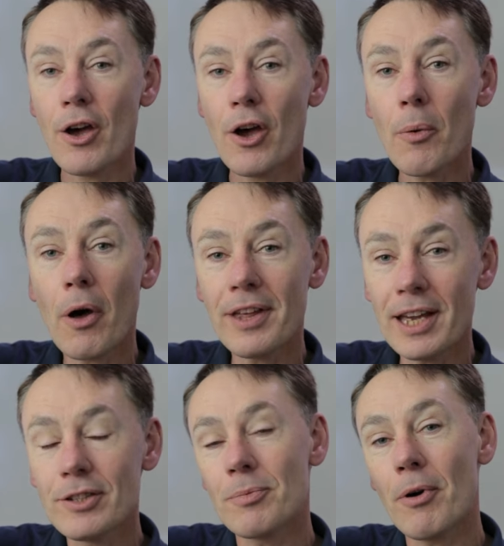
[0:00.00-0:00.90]
who are the
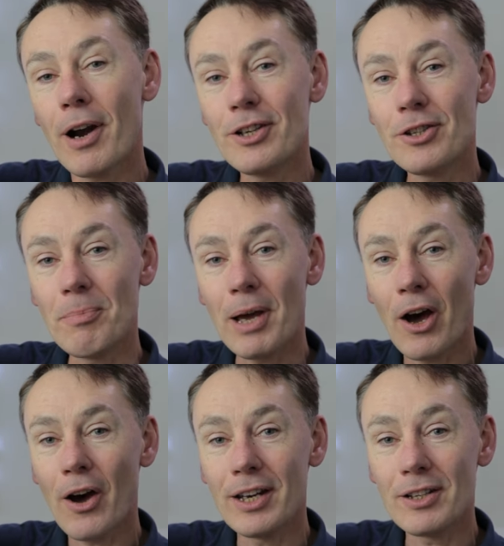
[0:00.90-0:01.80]
inspiration
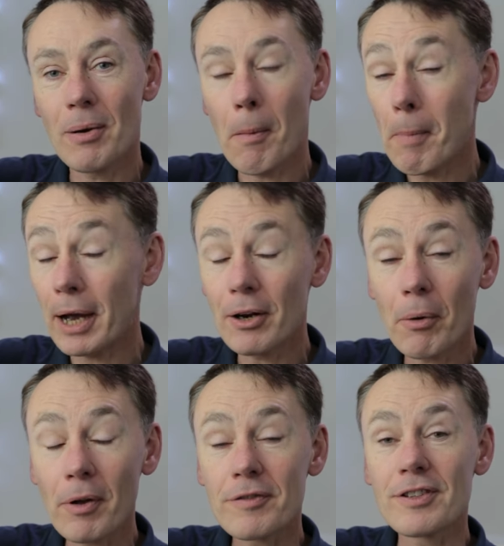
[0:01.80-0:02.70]
behind Bang &
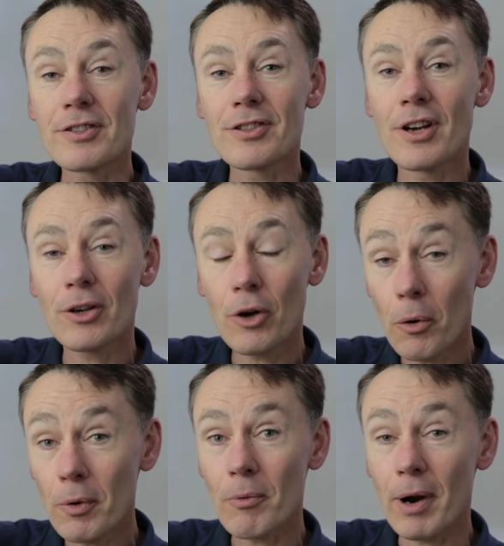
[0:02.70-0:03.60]
Olufsen's
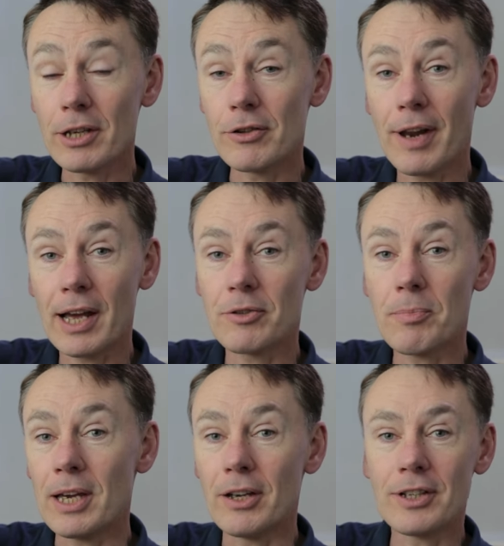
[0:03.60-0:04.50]
current range of
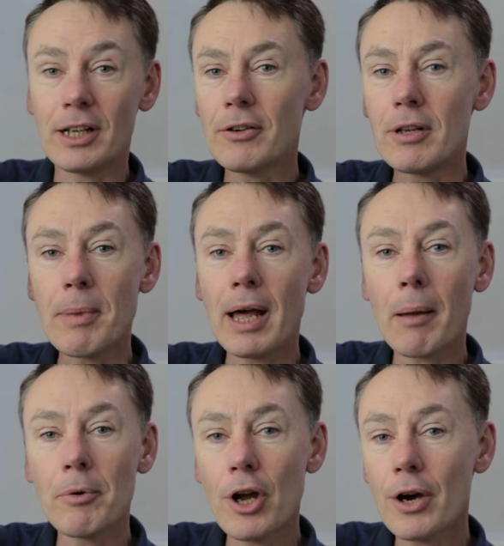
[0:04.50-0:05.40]
loudspeakers, including
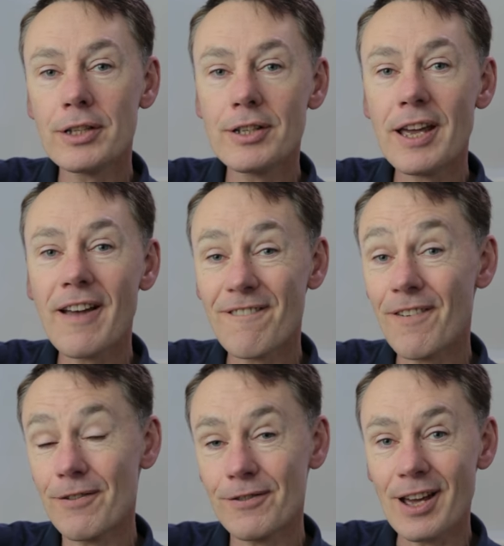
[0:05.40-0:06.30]
BLab 90,
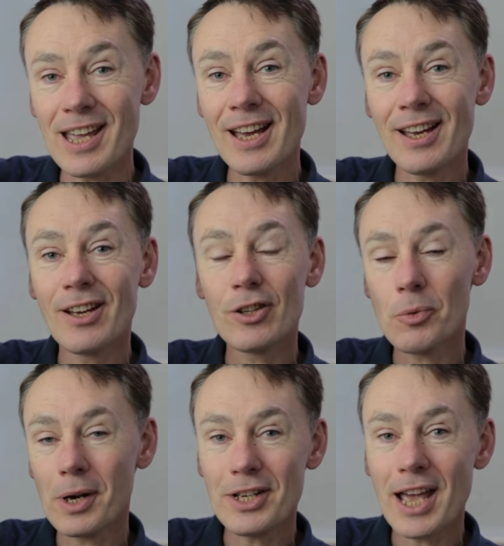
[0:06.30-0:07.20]
50,
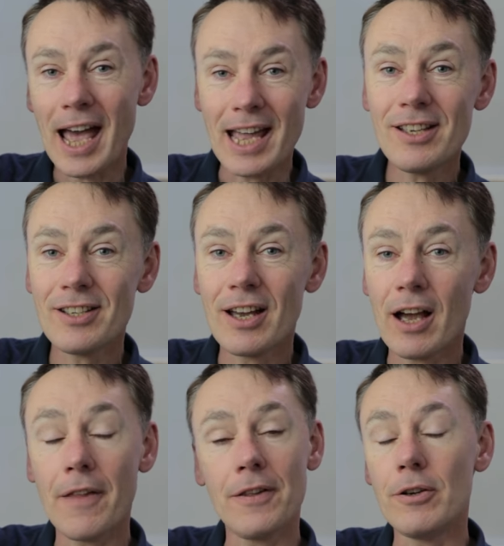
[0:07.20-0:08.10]
28,
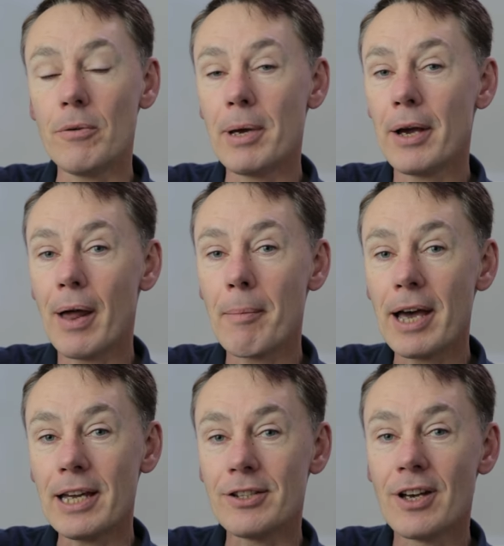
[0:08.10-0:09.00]
and the new BLab
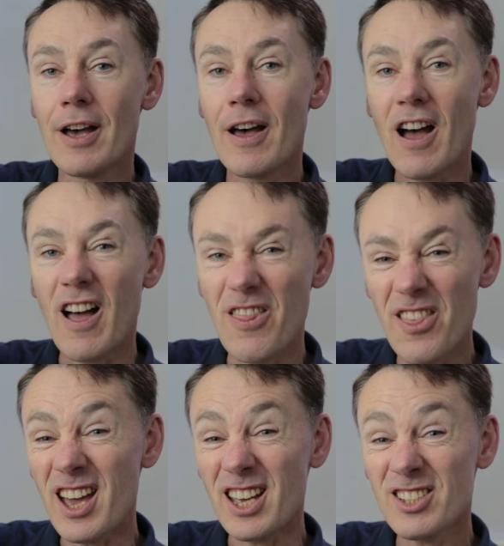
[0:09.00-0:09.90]
8. And
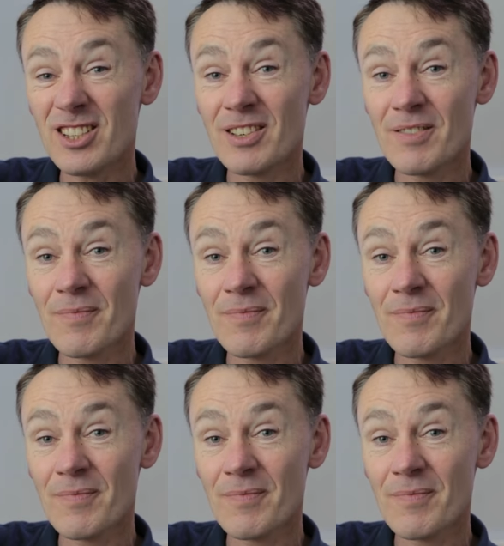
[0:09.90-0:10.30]
this